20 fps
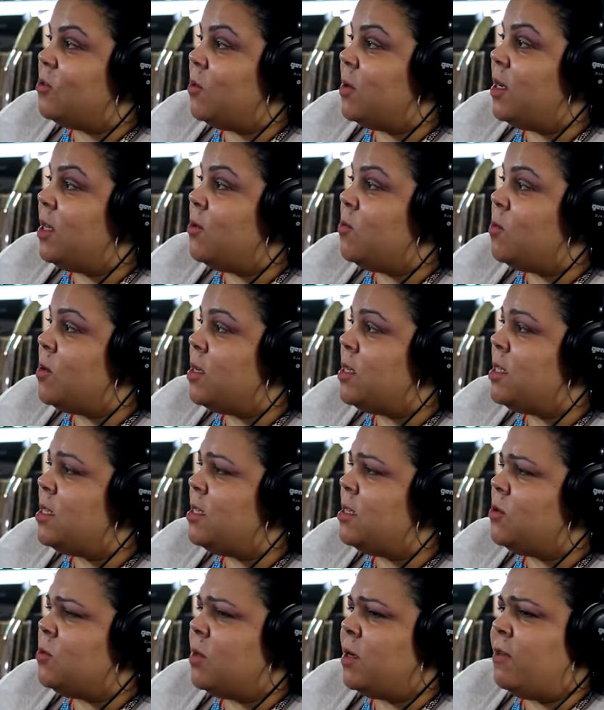
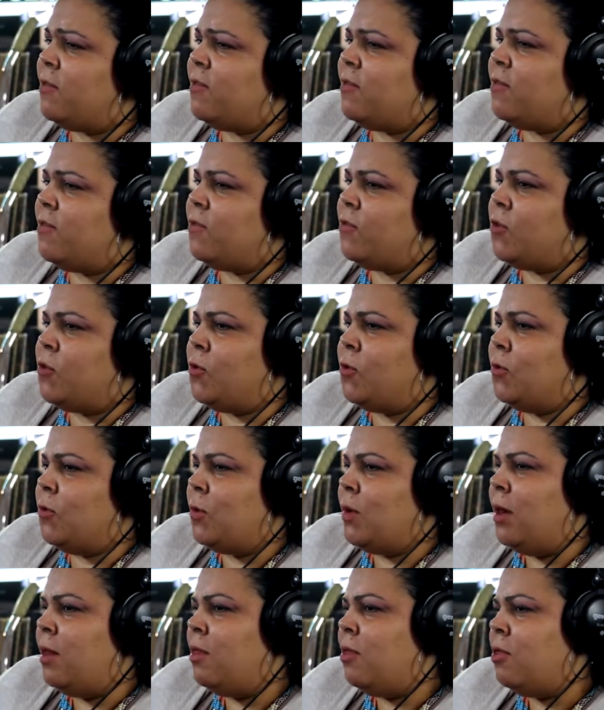21, 22,
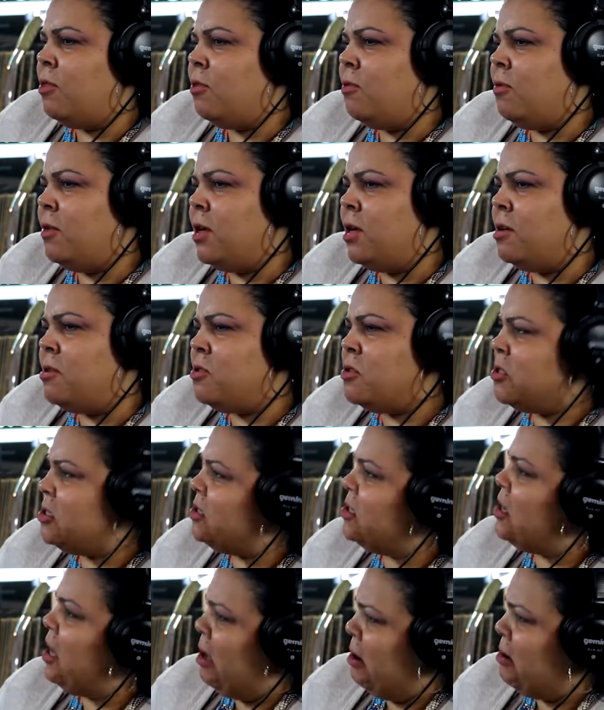23
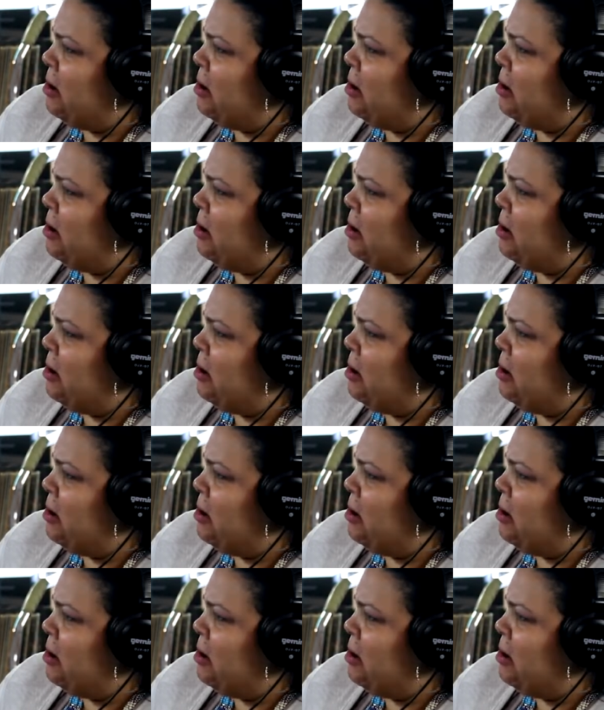years later.